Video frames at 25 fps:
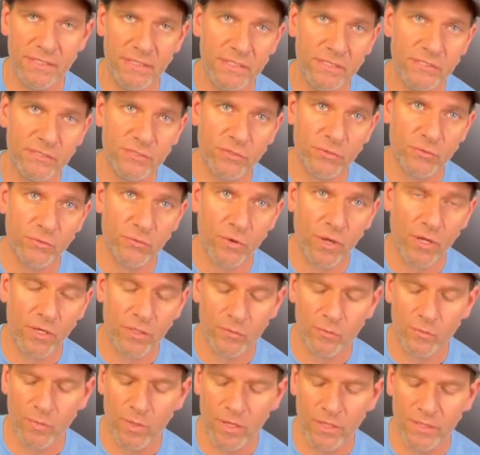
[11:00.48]
each
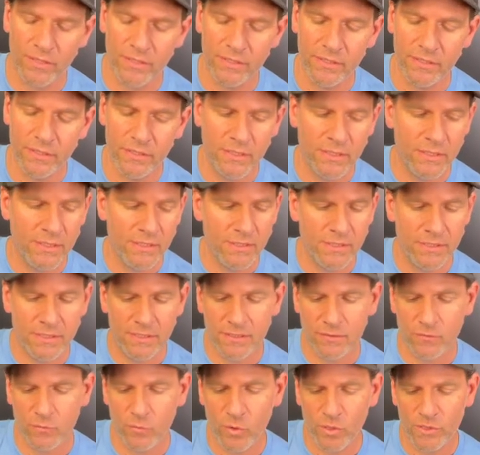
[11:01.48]
throttle body
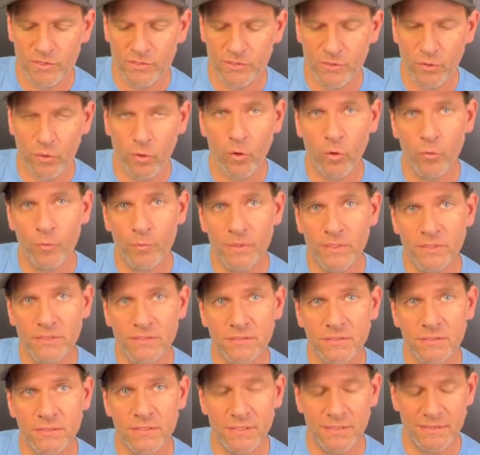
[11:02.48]
was
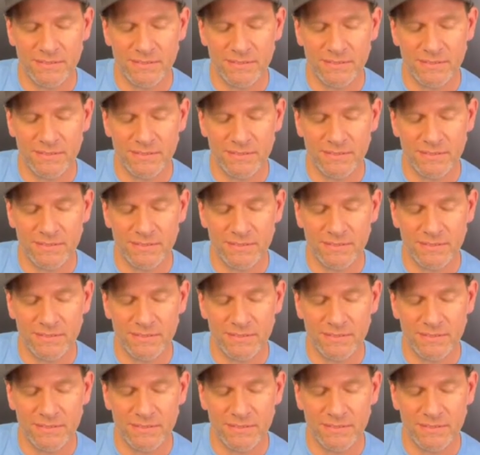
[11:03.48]
opened